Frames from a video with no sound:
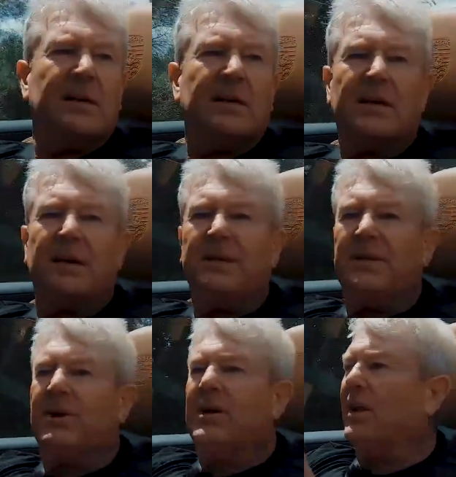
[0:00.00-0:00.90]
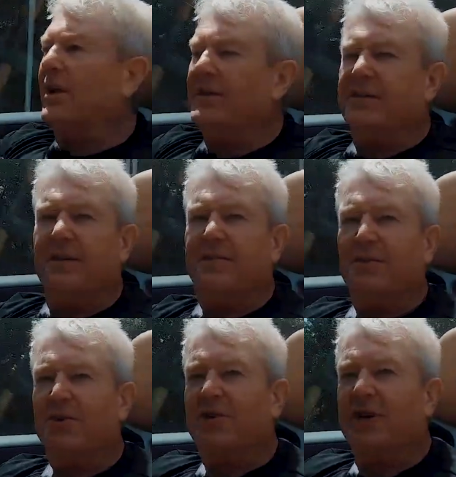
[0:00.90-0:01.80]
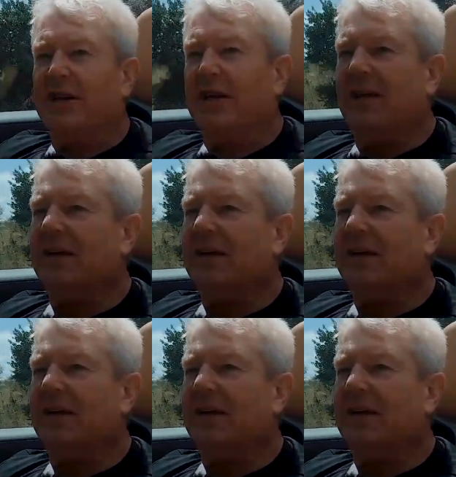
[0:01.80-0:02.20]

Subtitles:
coming to a close, unfortunately,